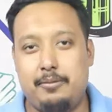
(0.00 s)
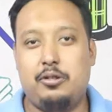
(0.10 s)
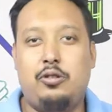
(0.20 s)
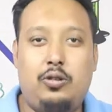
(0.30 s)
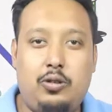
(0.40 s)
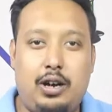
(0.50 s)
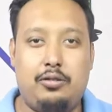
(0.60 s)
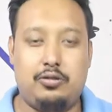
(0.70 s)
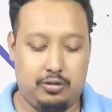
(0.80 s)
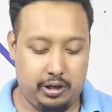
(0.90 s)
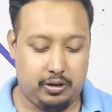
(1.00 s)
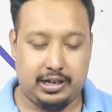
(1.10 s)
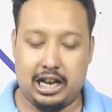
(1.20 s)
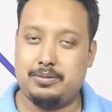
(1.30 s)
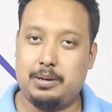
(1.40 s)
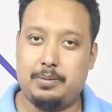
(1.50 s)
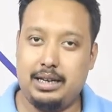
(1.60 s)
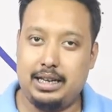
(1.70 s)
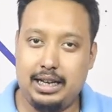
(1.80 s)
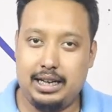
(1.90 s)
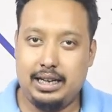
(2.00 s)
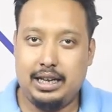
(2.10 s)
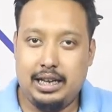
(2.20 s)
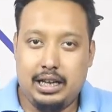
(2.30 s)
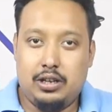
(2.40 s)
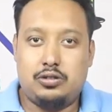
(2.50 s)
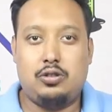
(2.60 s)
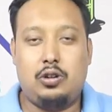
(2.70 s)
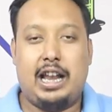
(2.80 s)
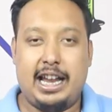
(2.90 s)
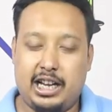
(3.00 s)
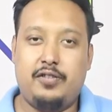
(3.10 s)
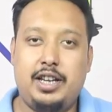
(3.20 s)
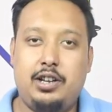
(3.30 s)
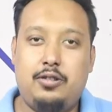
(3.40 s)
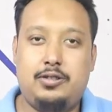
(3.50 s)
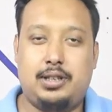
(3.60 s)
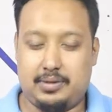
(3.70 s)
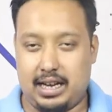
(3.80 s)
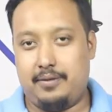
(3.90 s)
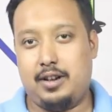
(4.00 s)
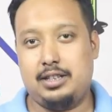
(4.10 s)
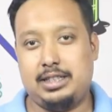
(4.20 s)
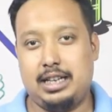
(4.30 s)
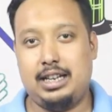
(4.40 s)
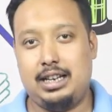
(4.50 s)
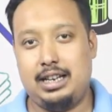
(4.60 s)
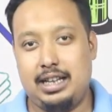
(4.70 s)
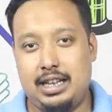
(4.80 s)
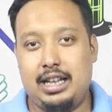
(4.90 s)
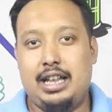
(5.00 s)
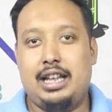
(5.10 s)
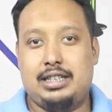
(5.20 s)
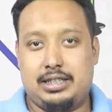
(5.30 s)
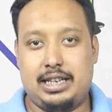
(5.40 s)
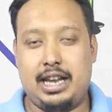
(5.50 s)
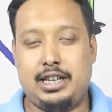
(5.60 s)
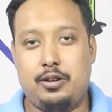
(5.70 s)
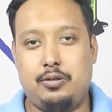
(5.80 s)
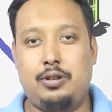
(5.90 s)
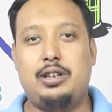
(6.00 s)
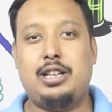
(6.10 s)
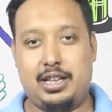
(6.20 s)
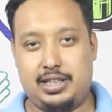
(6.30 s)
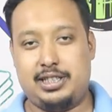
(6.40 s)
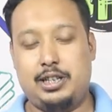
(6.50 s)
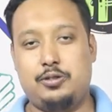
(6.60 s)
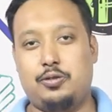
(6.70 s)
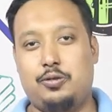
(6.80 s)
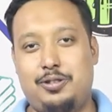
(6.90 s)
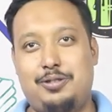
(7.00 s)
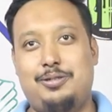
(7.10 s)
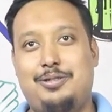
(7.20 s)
to know how to do your transfer printing. So like our video, subscribe our channel. Stay tuned. See you soon.